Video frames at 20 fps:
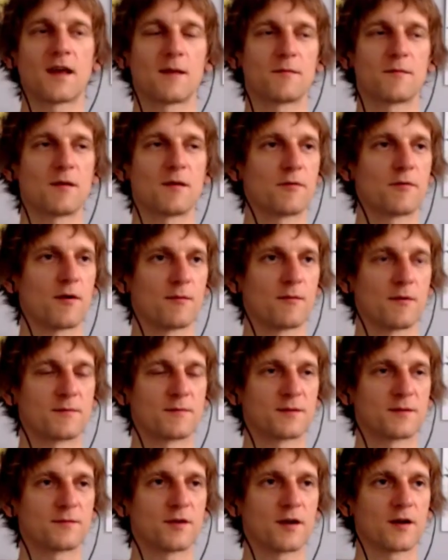can be a problem
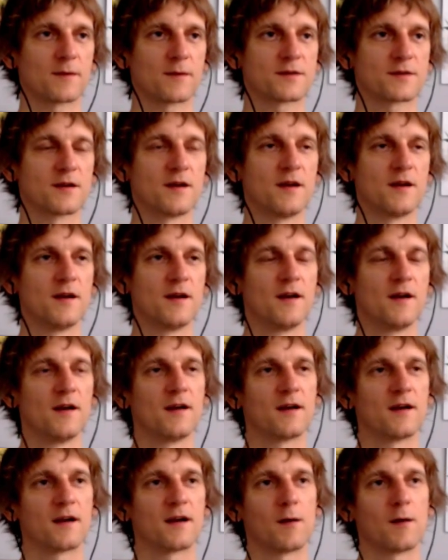sometimes.
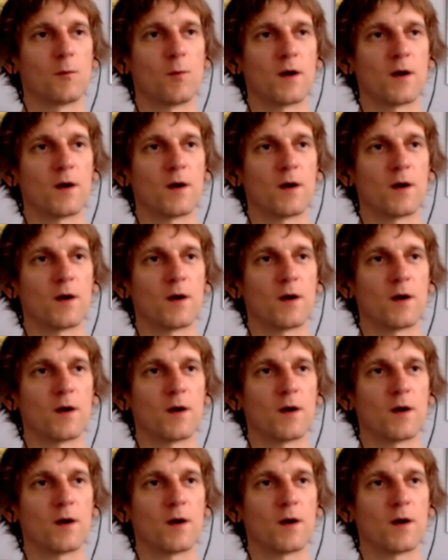Mm-hmm.